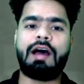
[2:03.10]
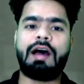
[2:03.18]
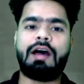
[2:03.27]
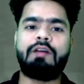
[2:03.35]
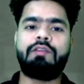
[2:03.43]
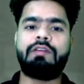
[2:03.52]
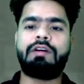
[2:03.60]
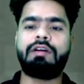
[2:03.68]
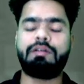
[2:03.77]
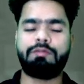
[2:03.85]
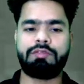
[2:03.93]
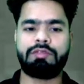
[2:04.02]

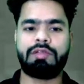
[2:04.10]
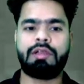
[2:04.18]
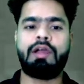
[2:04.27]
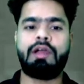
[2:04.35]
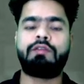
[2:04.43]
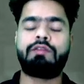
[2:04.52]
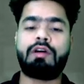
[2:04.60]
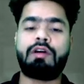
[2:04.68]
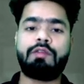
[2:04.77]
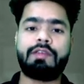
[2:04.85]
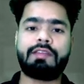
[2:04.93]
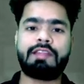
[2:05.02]
verb?
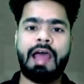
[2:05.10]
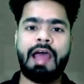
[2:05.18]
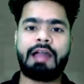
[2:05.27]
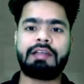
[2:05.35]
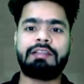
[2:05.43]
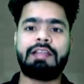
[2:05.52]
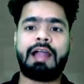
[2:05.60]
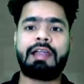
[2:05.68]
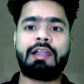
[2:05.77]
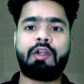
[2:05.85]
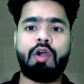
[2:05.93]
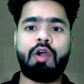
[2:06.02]
Verb is that
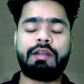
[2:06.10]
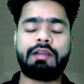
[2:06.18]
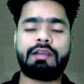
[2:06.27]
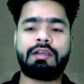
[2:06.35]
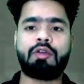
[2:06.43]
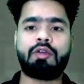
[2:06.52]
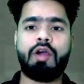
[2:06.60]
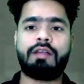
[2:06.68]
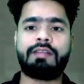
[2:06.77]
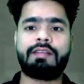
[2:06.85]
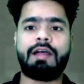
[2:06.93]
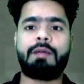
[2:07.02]

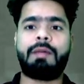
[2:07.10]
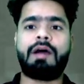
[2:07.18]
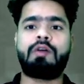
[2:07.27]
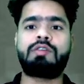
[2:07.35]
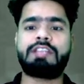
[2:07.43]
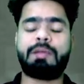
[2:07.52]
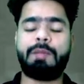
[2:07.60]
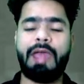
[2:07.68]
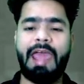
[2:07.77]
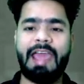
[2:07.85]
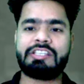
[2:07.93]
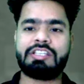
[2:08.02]
talks about some
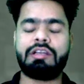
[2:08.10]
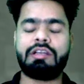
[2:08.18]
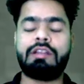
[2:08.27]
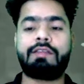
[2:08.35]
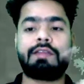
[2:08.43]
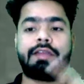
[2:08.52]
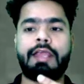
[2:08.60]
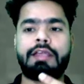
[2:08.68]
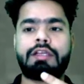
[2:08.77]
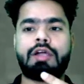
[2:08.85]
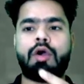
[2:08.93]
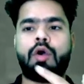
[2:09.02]
action,
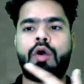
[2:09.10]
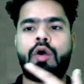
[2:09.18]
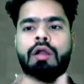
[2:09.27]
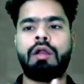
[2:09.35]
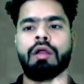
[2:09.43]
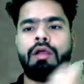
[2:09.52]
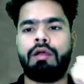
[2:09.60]
state or